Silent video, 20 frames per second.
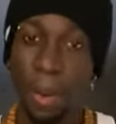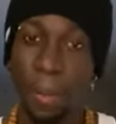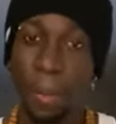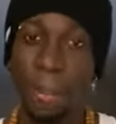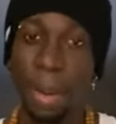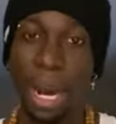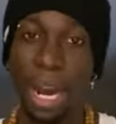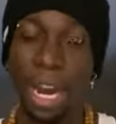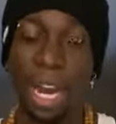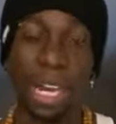
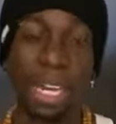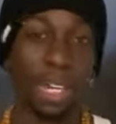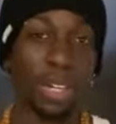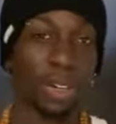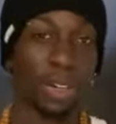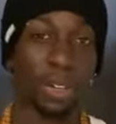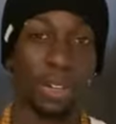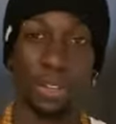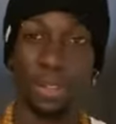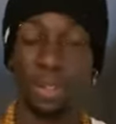by
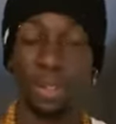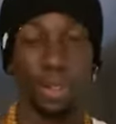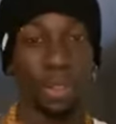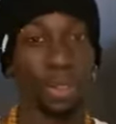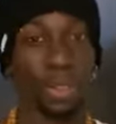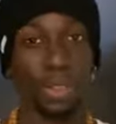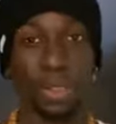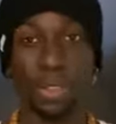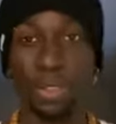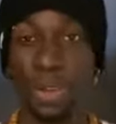
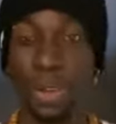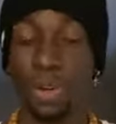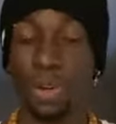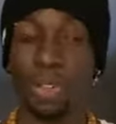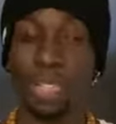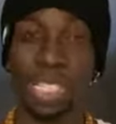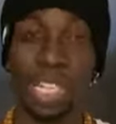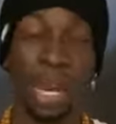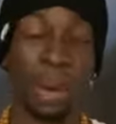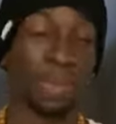you know
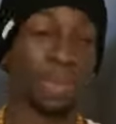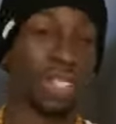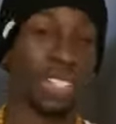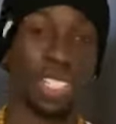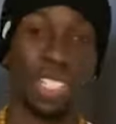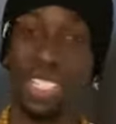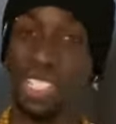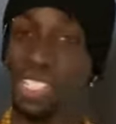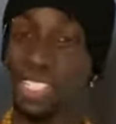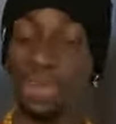the
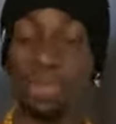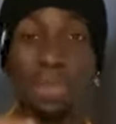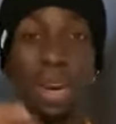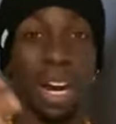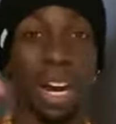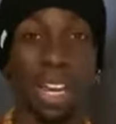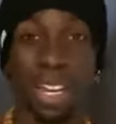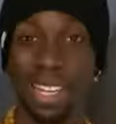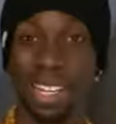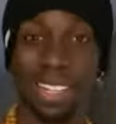opposition
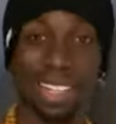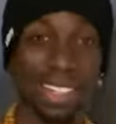by